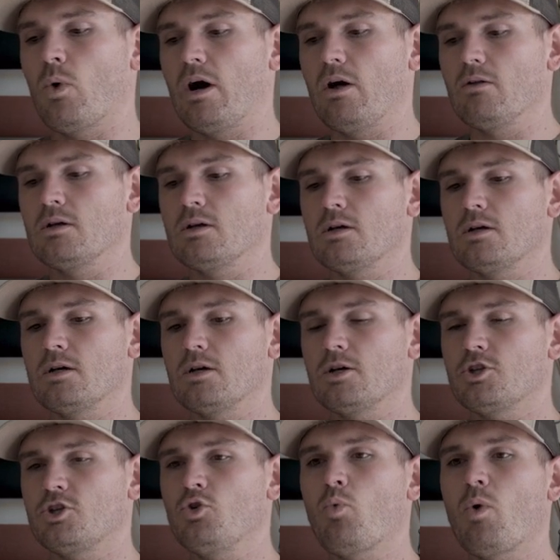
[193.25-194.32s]
Well,
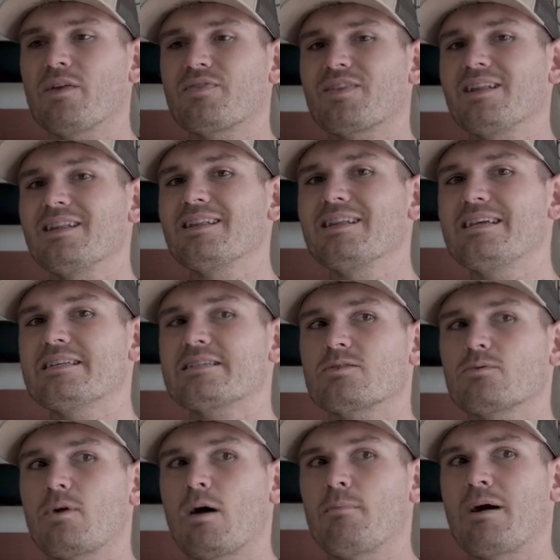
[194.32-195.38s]
you want the
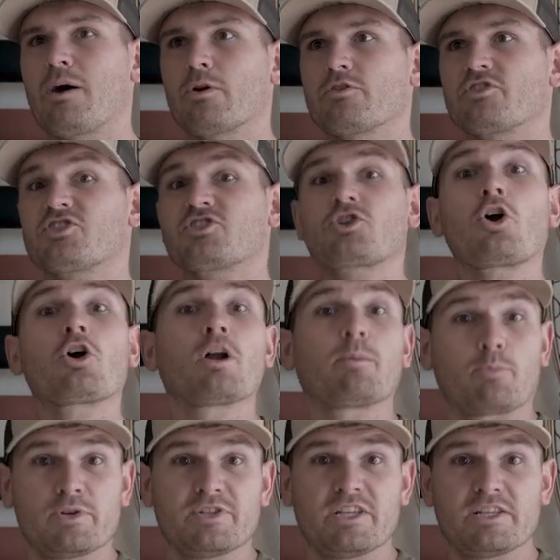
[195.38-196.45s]
least amount of
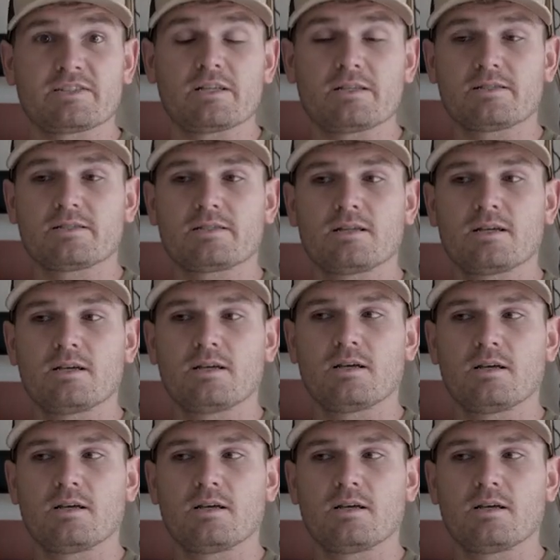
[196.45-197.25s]
startup resistance